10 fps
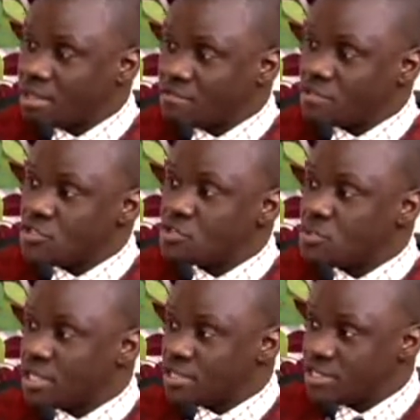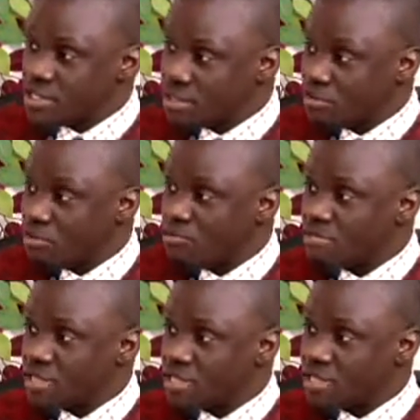And the students'
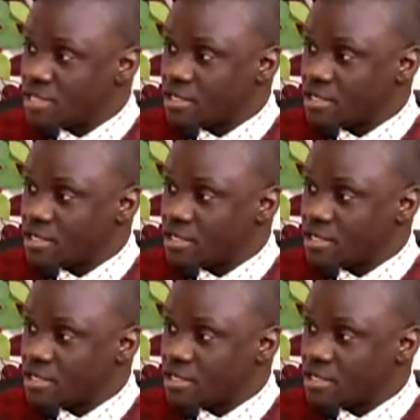movement